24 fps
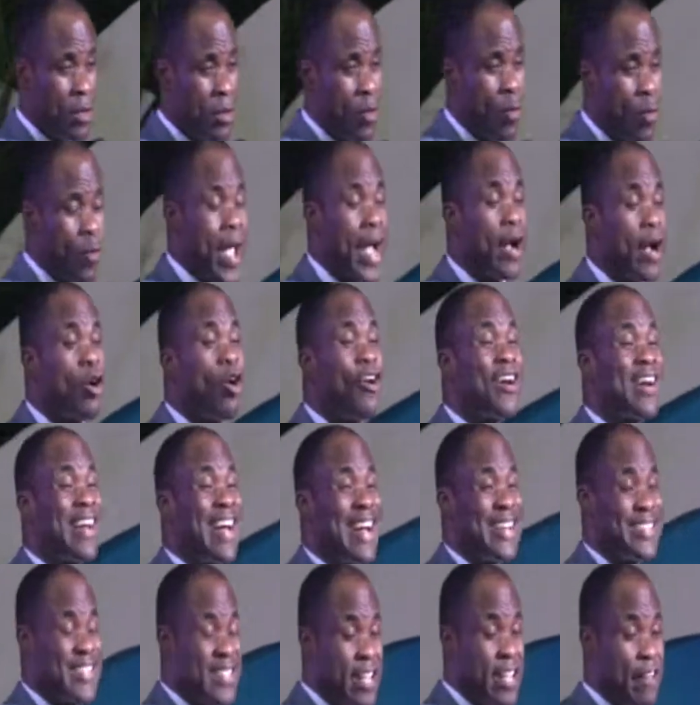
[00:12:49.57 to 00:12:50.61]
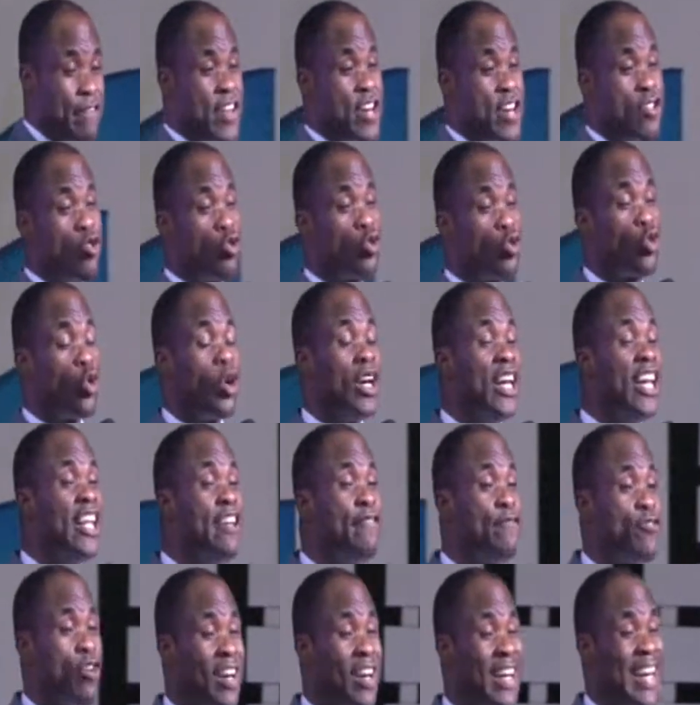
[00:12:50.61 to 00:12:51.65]
Where God has given you to
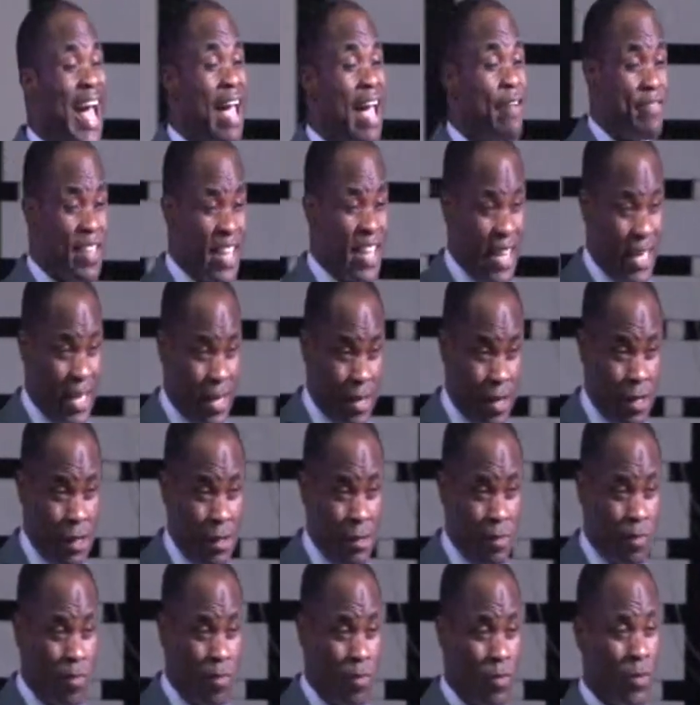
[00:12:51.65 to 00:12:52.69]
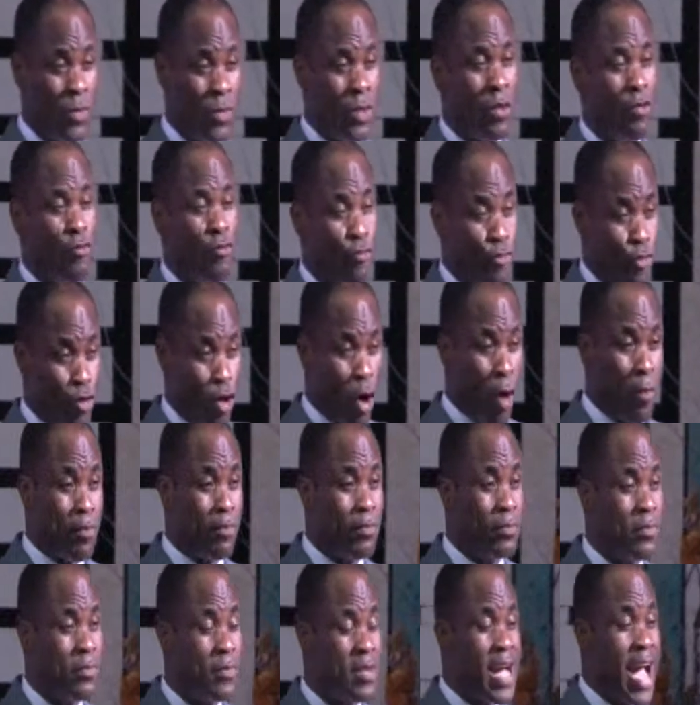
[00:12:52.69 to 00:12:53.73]
live your life in
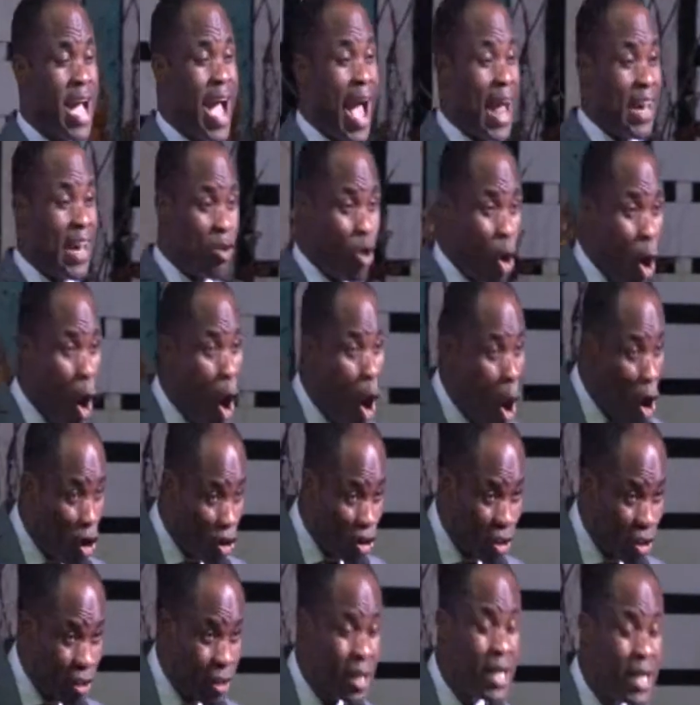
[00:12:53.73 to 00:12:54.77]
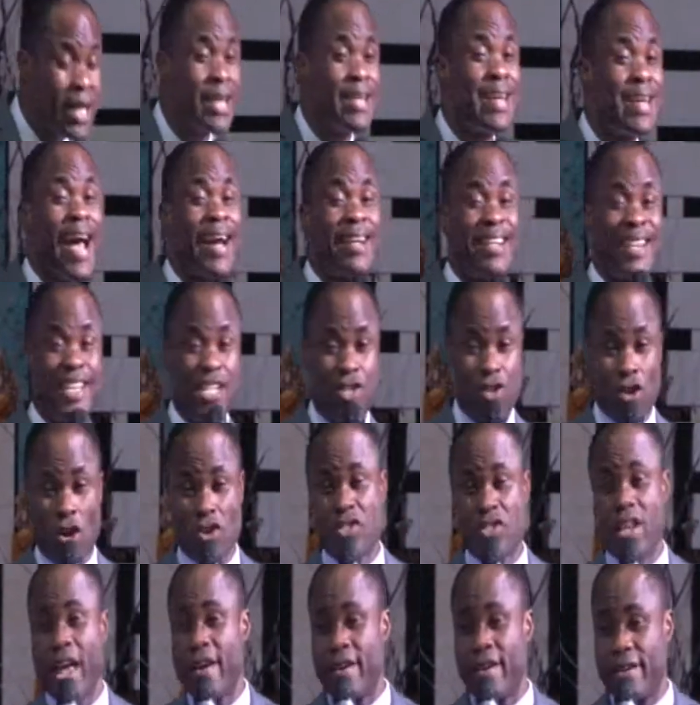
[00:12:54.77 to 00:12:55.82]
from and on, that is your
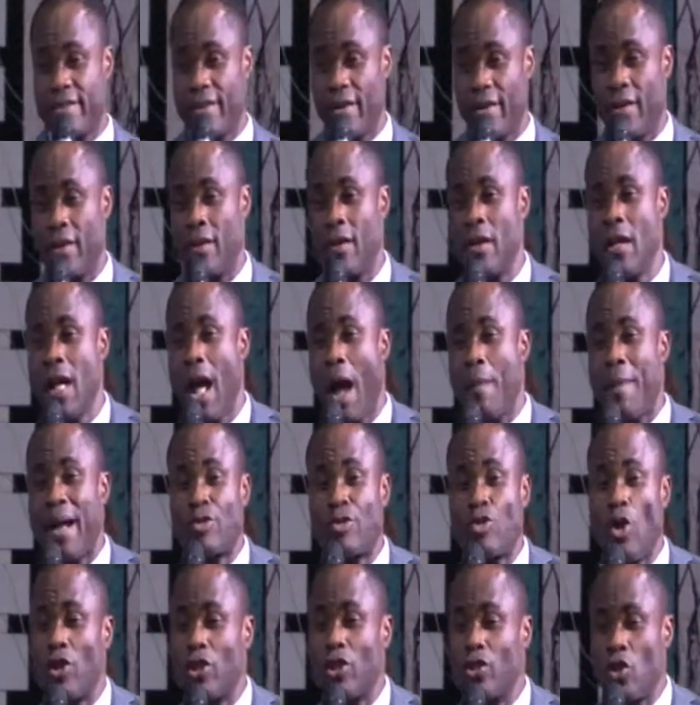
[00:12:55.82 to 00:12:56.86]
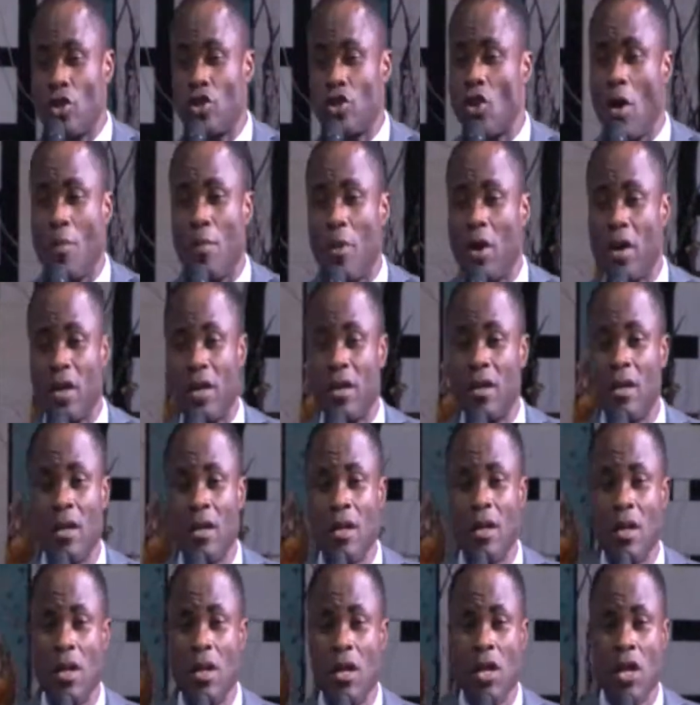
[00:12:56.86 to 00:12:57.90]
territory. Am I talking to somebody?
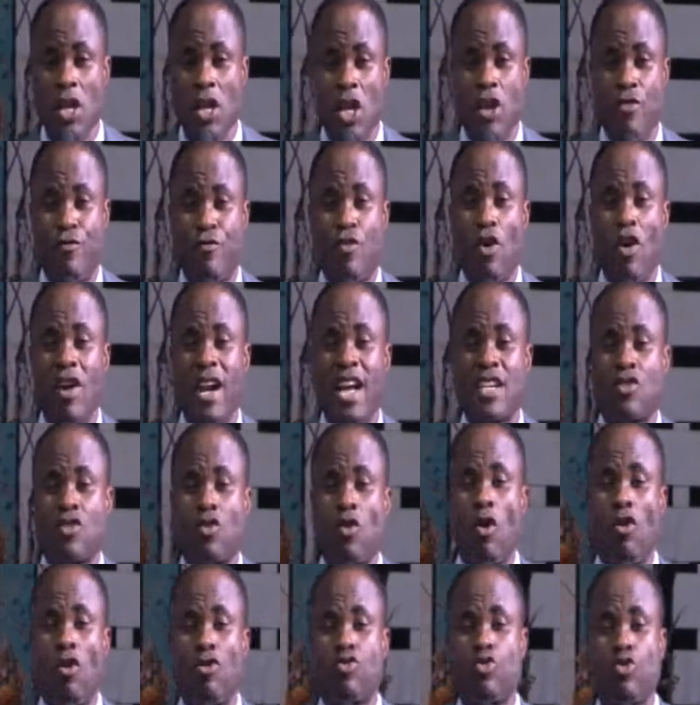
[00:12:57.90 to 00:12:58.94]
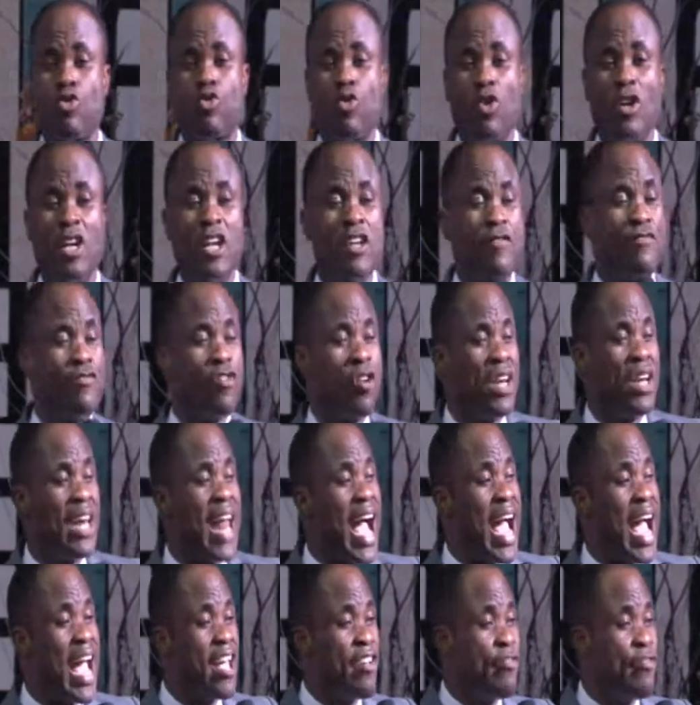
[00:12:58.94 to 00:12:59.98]
If God has called you to live your
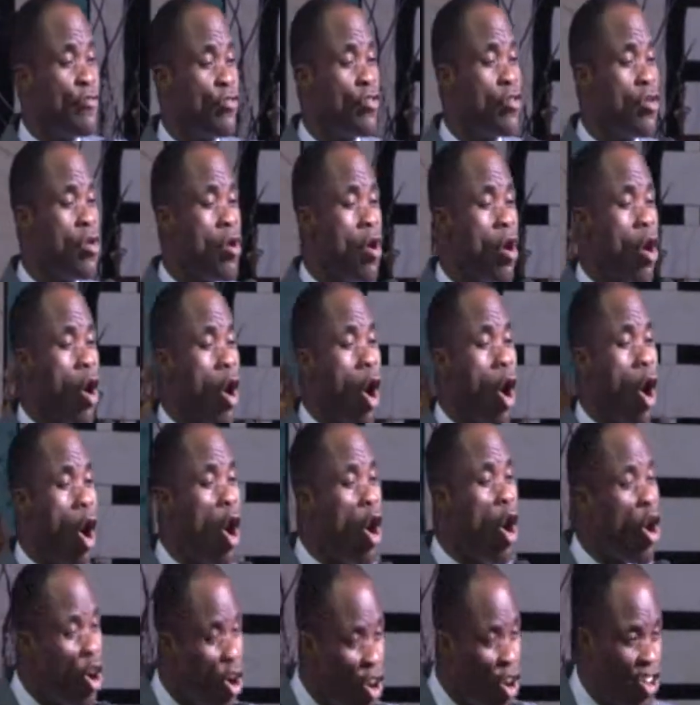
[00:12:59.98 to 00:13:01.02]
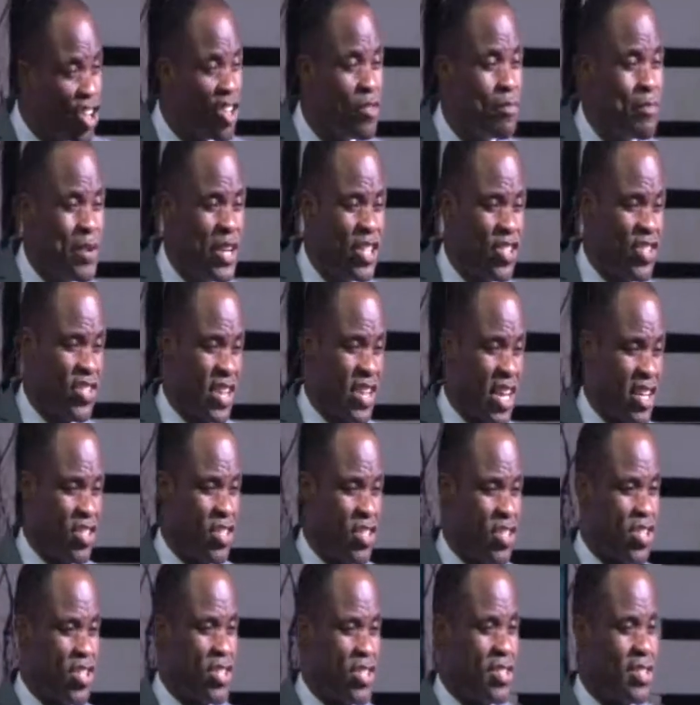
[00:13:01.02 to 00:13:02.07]
life on
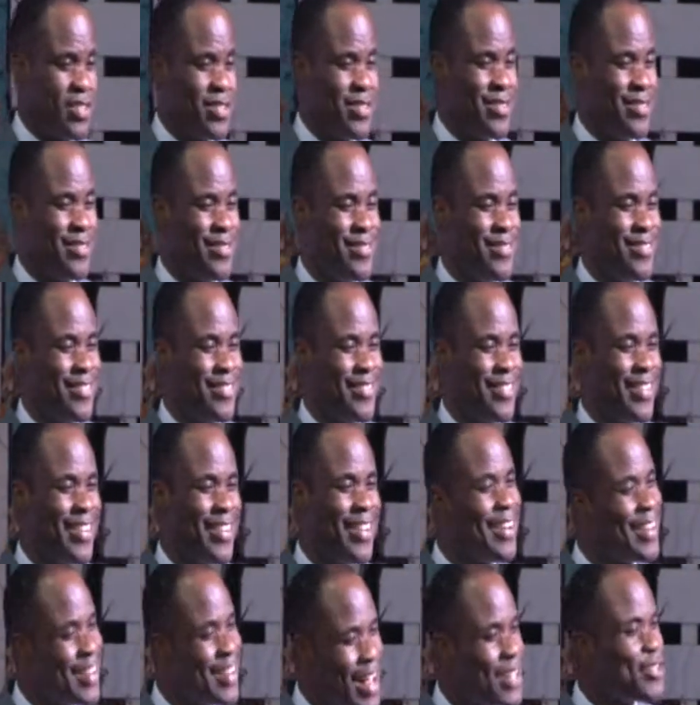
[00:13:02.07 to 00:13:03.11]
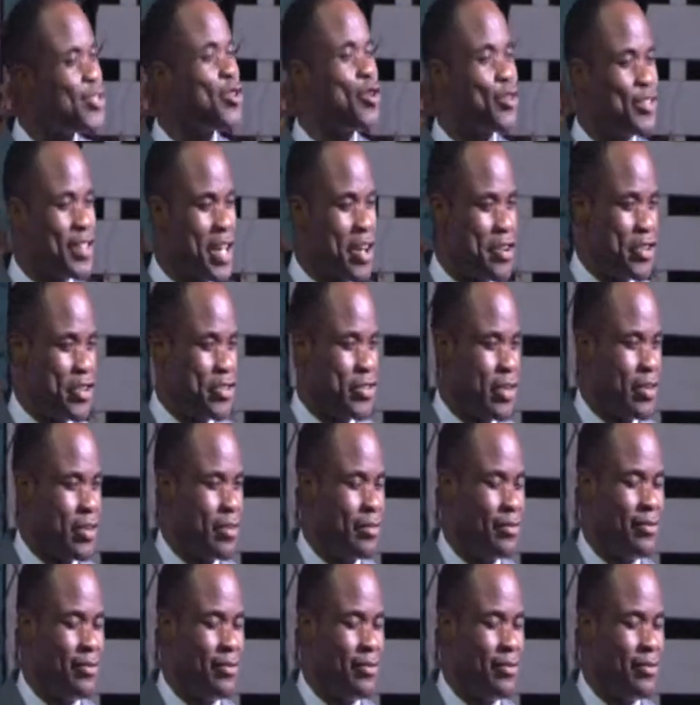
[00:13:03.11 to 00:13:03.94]
business, that's your territory.